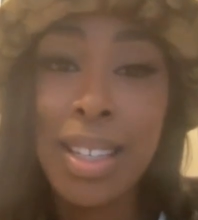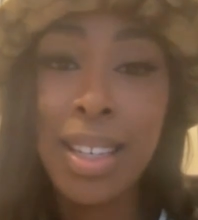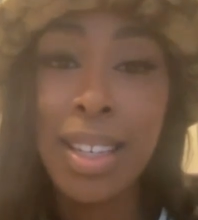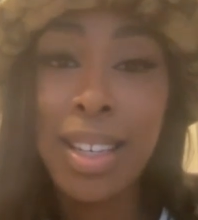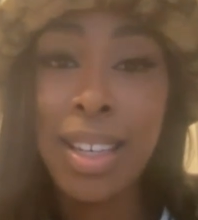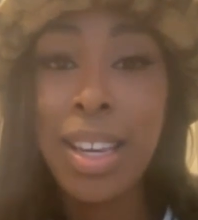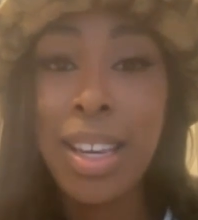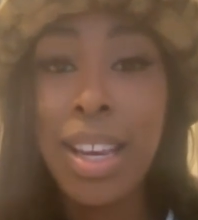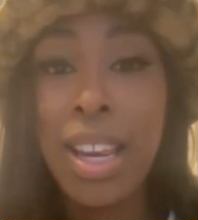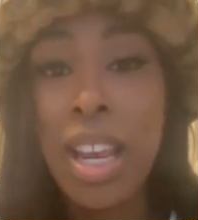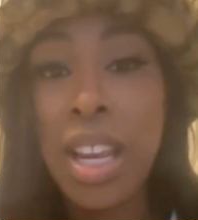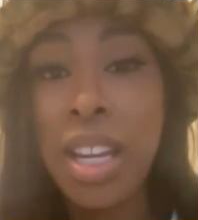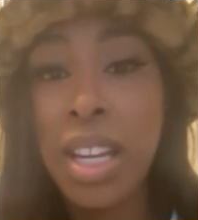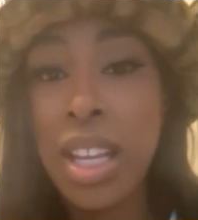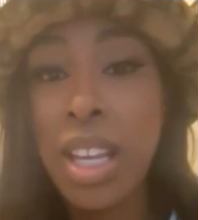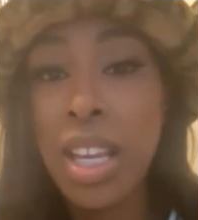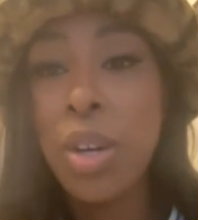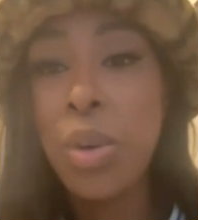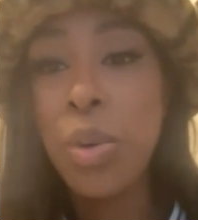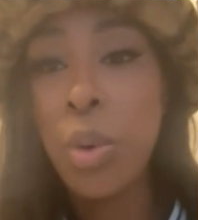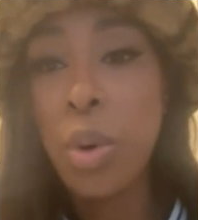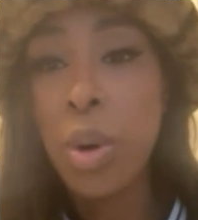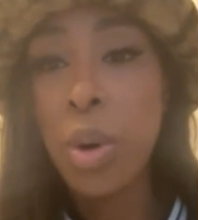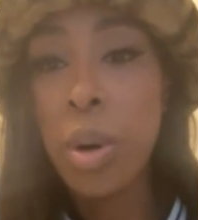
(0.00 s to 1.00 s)

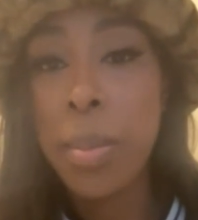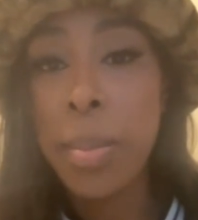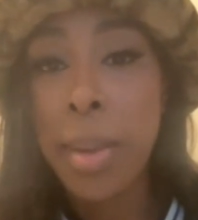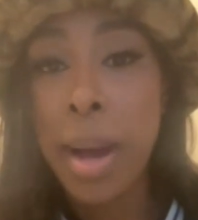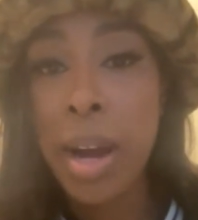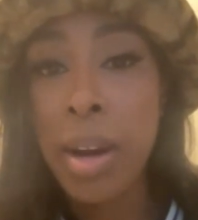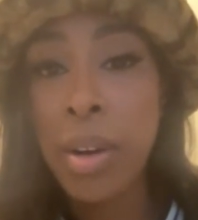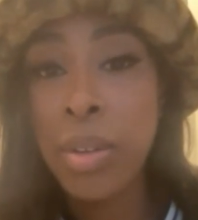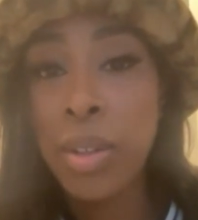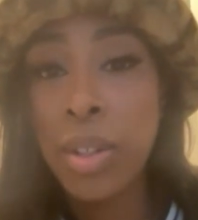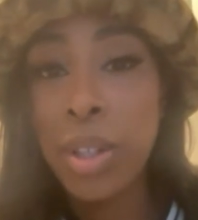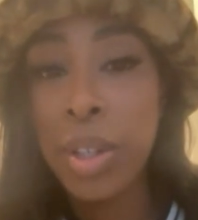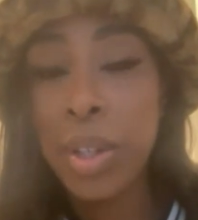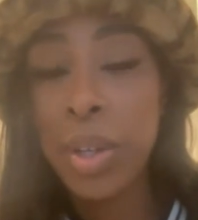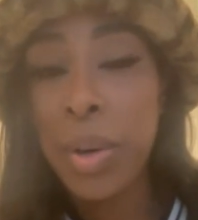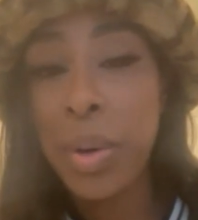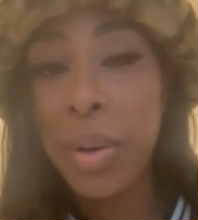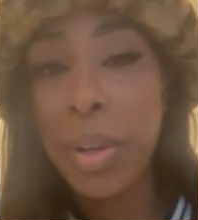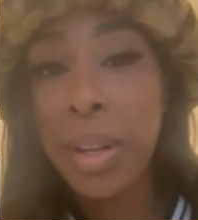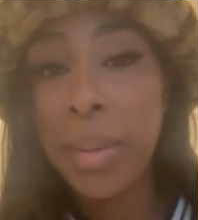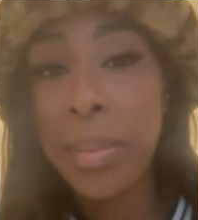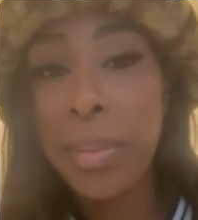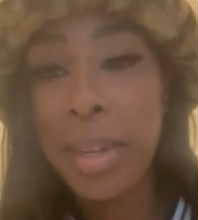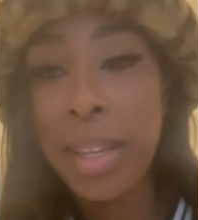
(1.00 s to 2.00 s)
an equal amount, you
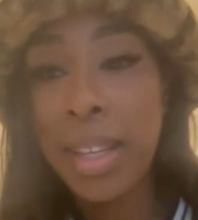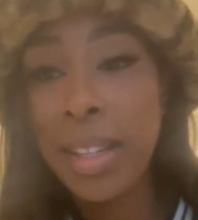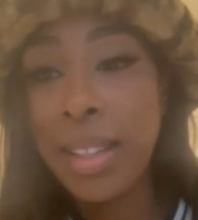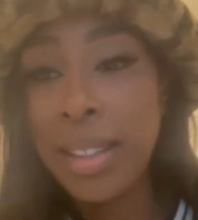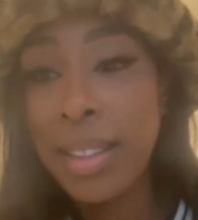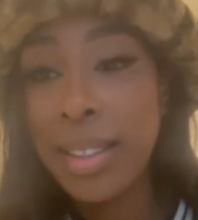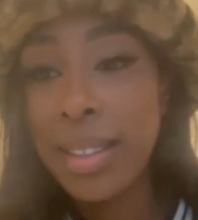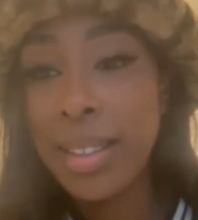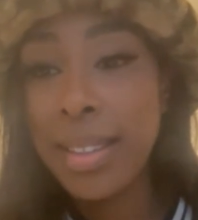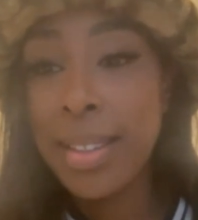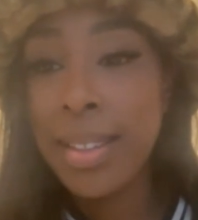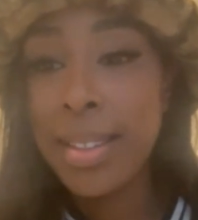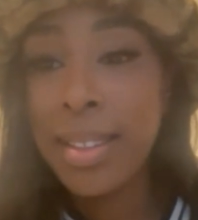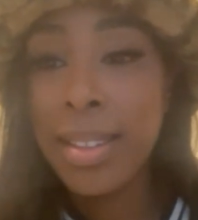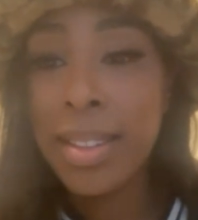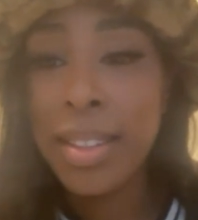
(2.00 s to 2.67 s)
know what I mean?